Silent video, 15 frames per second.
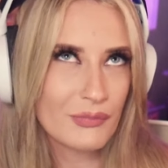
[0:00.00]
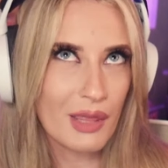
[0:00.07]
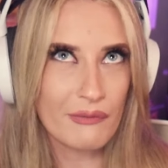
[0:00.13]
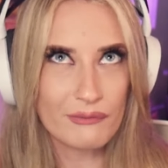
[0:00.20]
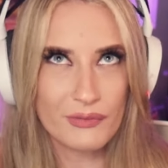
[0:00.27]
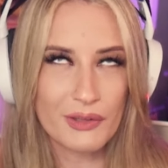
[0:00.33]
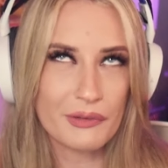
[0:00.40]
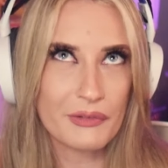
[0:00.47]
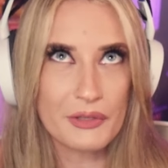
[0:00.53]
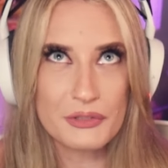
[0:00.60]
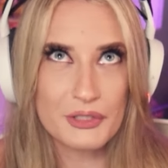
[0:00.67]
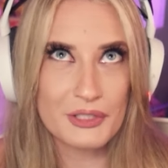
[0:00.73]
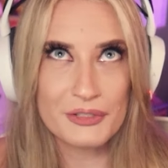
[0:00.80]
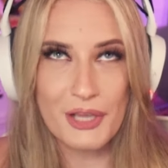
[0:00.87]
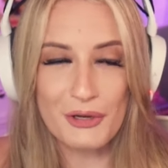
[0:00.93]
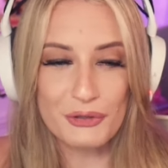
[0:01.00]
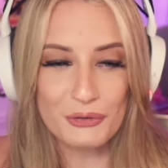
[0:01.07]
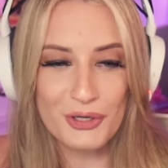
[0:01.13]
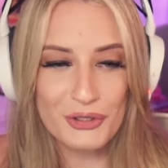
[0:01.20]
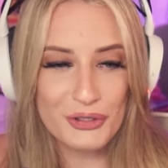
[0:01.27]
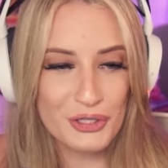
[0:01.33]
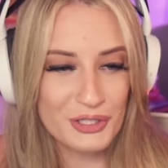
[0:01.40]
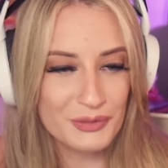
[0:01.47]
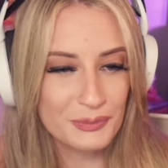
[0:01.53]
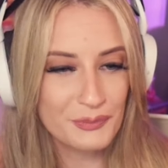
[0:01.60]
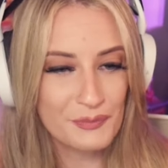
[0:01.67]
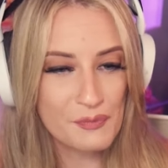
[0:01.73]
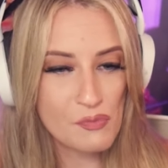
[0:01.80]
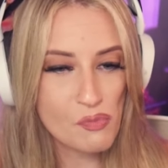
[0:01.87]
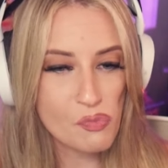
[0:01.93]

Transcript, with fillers: I feel like that's an exaggeration.